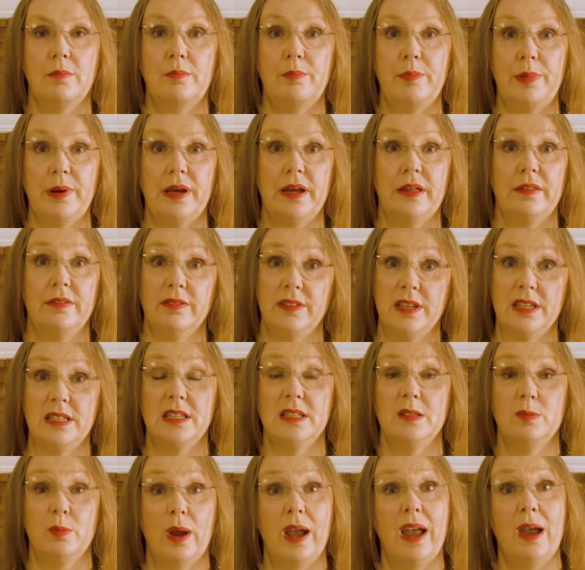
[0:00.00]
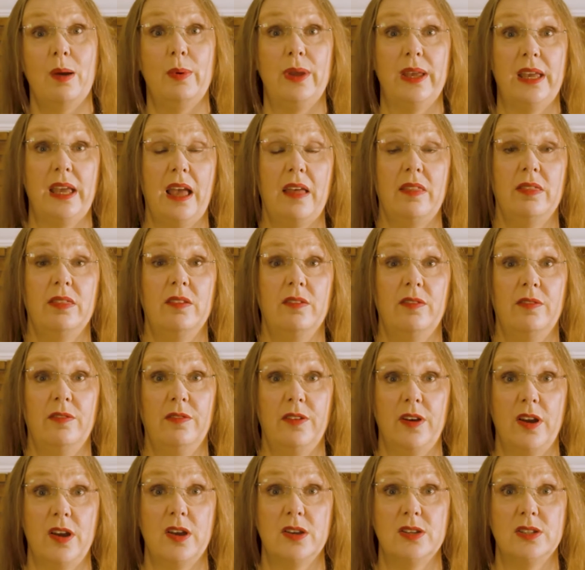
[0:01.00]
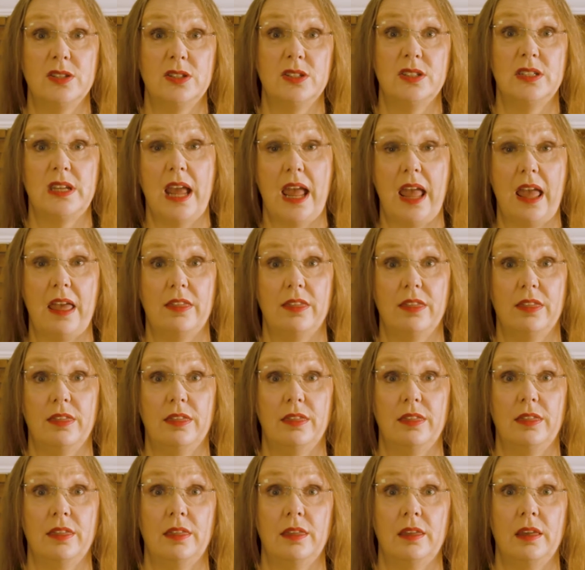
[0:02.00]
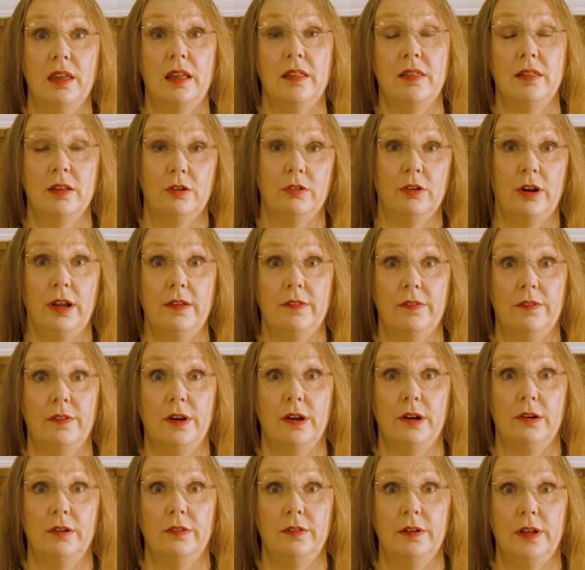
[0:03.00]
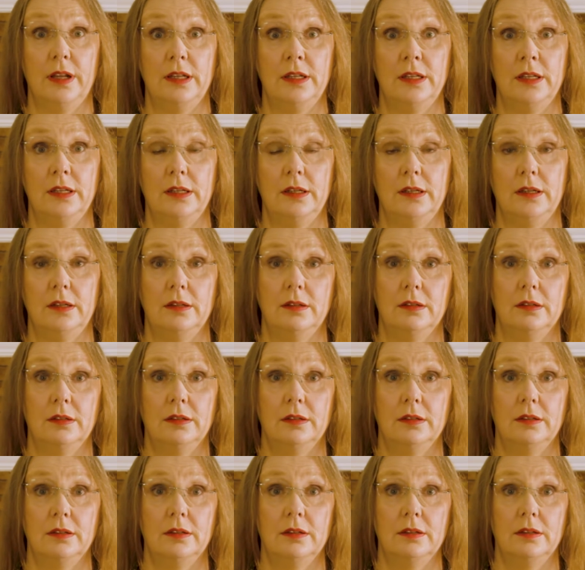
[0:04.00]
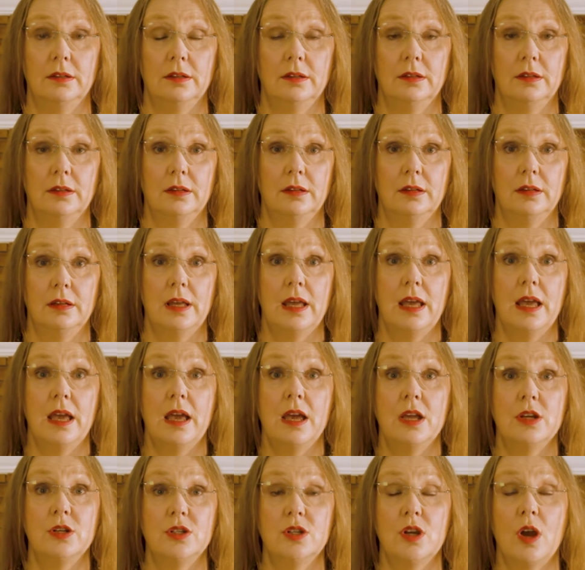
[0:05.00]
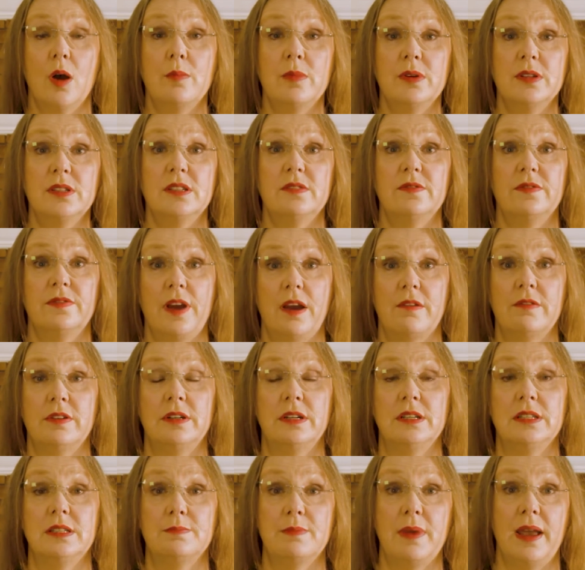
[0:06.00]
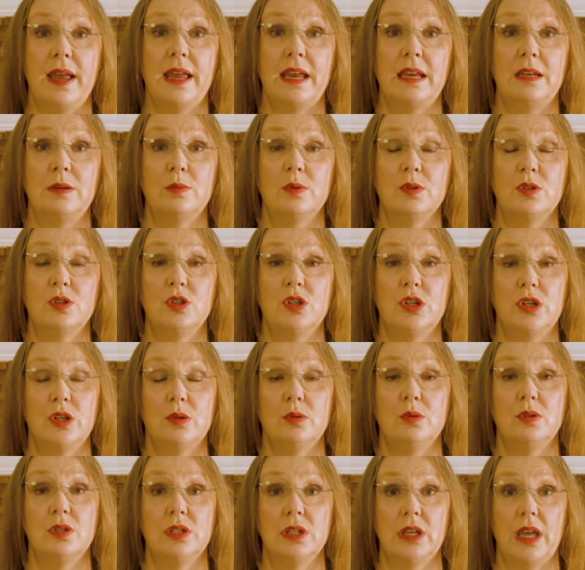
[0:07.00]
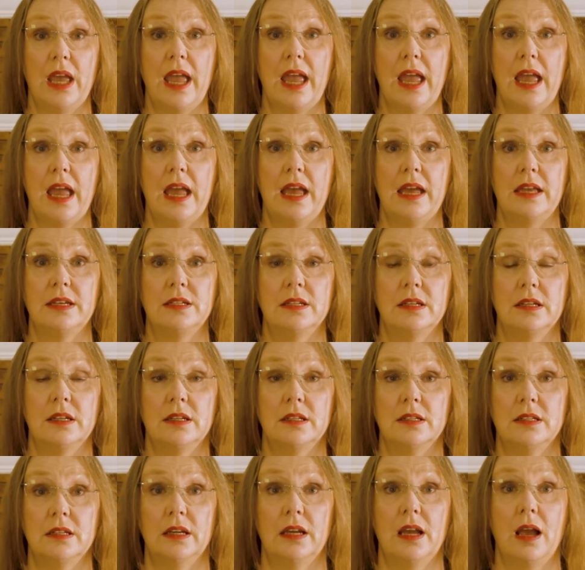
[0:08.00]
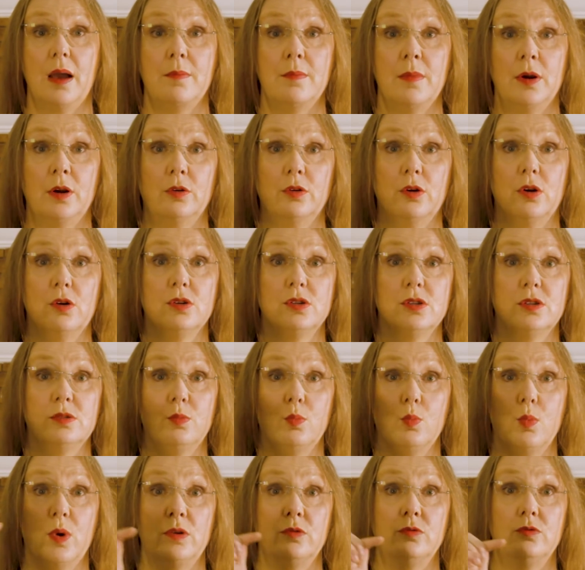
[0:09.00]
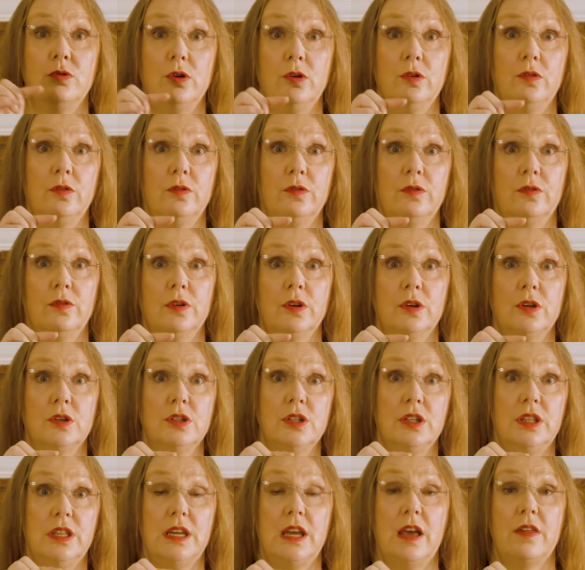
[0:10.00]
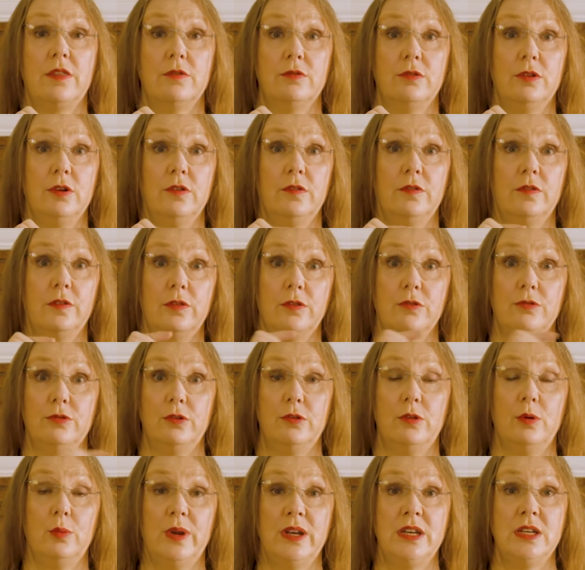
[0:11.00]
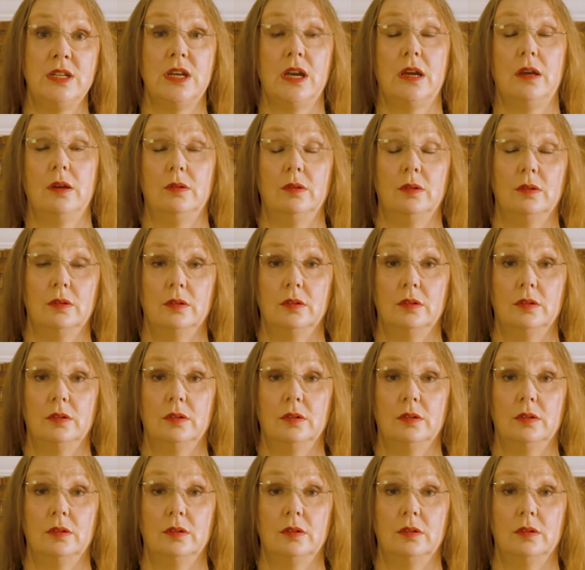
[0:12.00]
But this is where we get the first death in the Great Fire of London. Thomas Fariner's maid was too scared to come across one roof to the other roof and through the window.